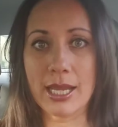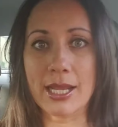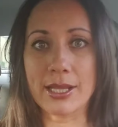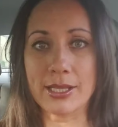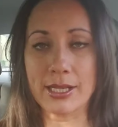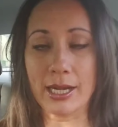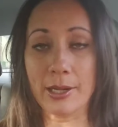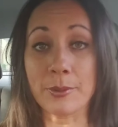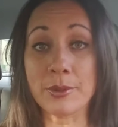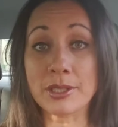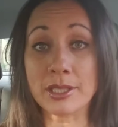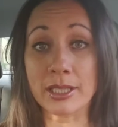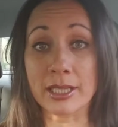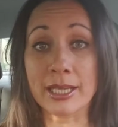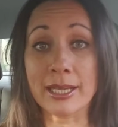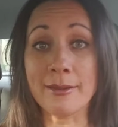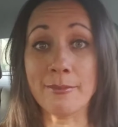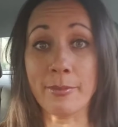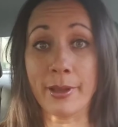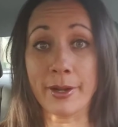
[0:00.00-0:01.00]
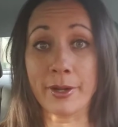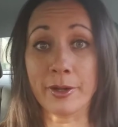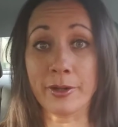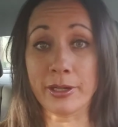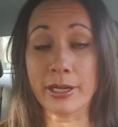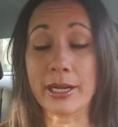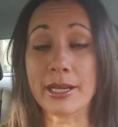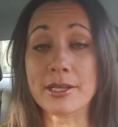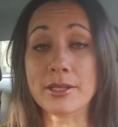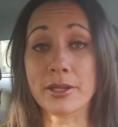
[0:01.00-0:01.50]
and that I was going to get better,
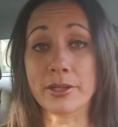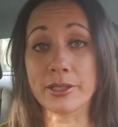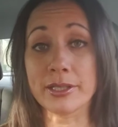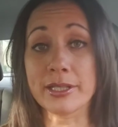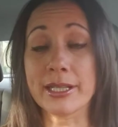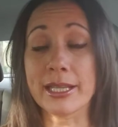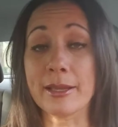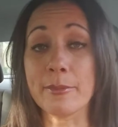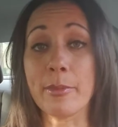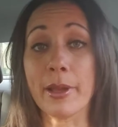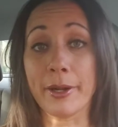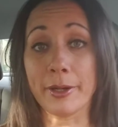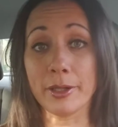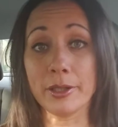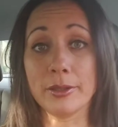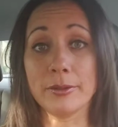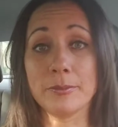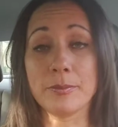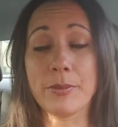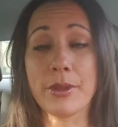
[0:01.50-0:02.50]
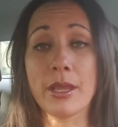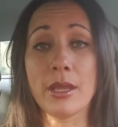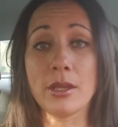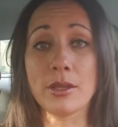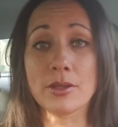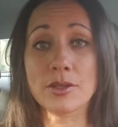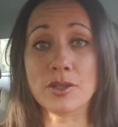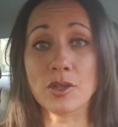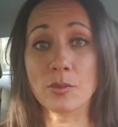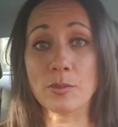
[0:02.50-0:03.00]
and I started to get better.
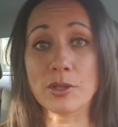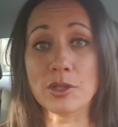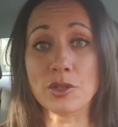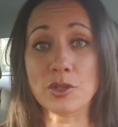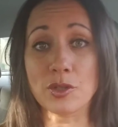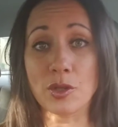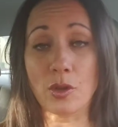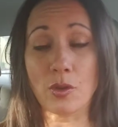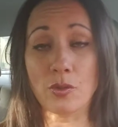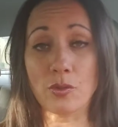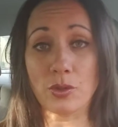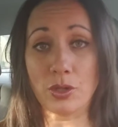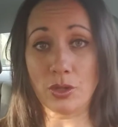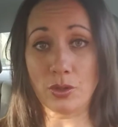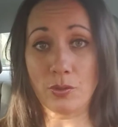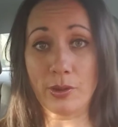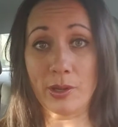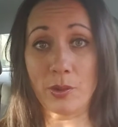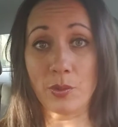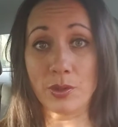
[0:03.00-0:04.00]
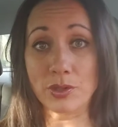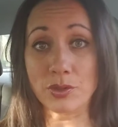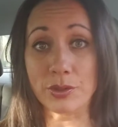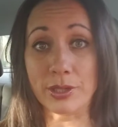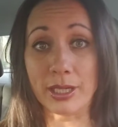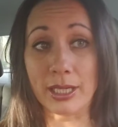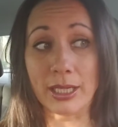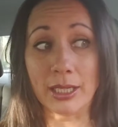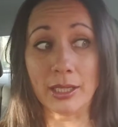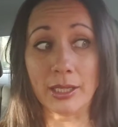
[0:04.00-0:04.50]
So much so, I quit
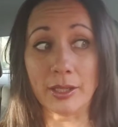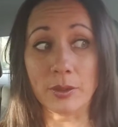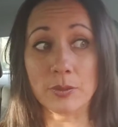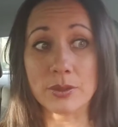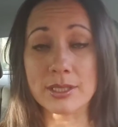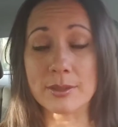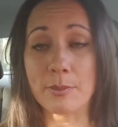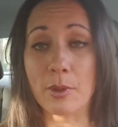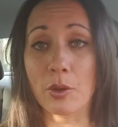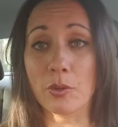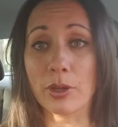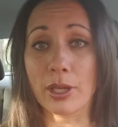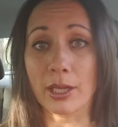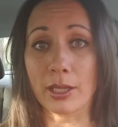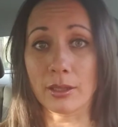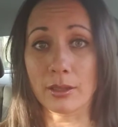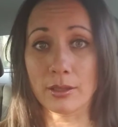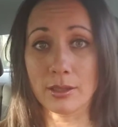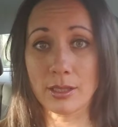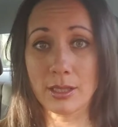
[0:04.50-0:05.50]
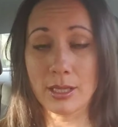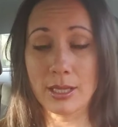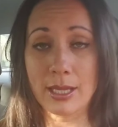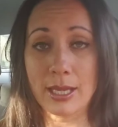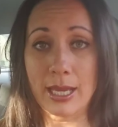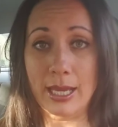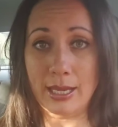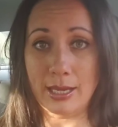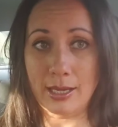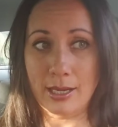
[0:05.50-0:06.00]
drinking, I quit smoking,
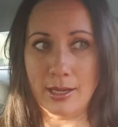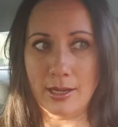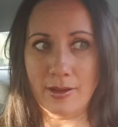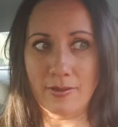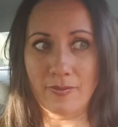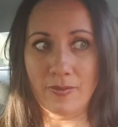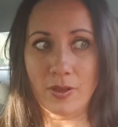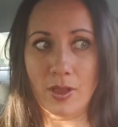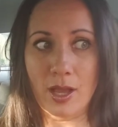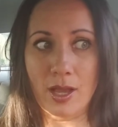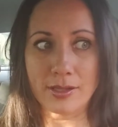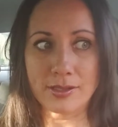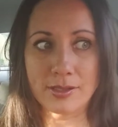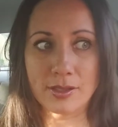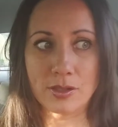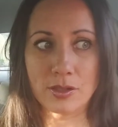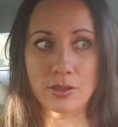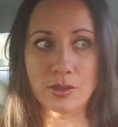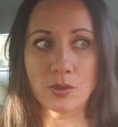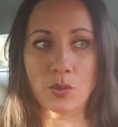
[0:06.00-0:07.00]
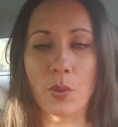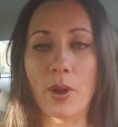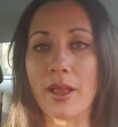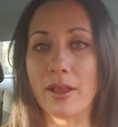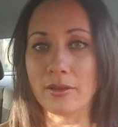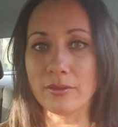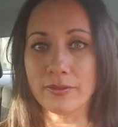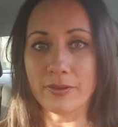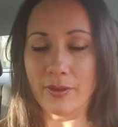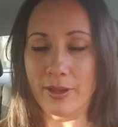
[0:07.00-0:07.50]
and I've lost
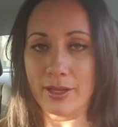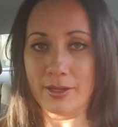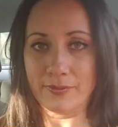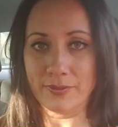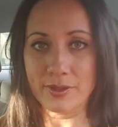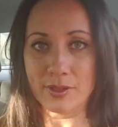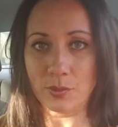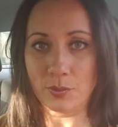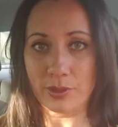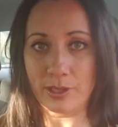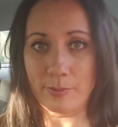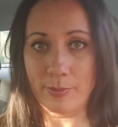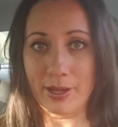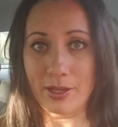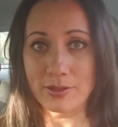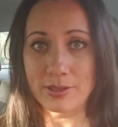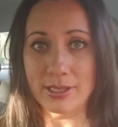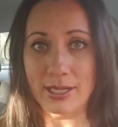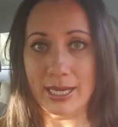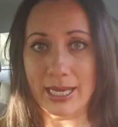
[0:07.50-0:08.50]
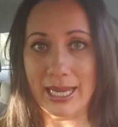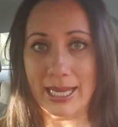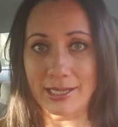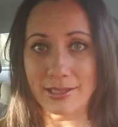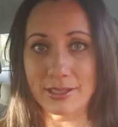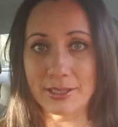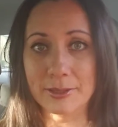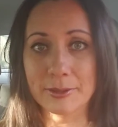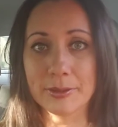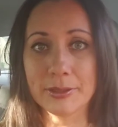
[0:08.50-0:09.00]
12 out of the 20 pounds that I
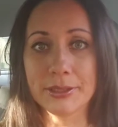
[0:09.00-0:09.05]
gained.